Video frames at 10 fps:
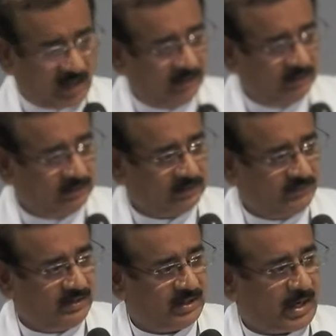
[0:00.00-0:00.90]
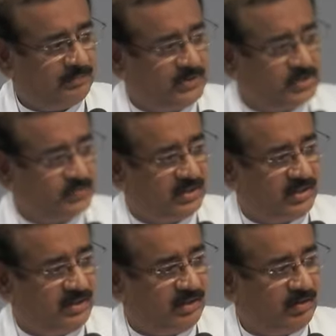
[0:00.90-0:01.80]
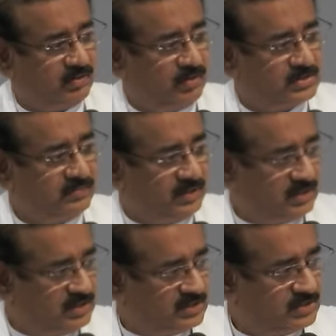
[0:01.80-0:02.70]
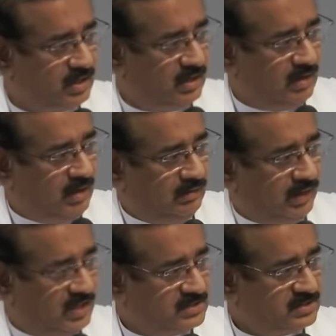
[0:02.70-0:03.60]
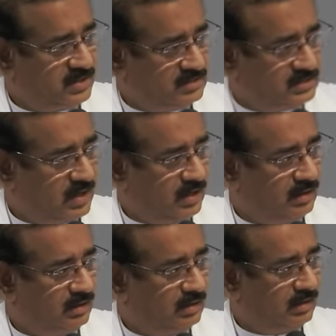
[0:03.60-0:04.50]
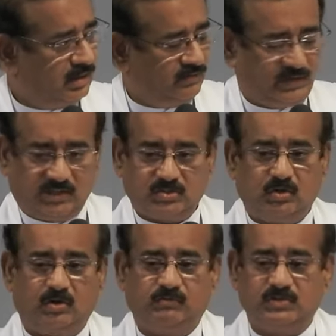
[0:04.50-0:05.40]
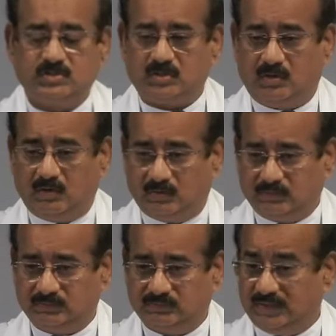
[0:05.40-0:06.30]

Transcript: And when the captives were taken across the wilderness, they sang a very sorrowful song.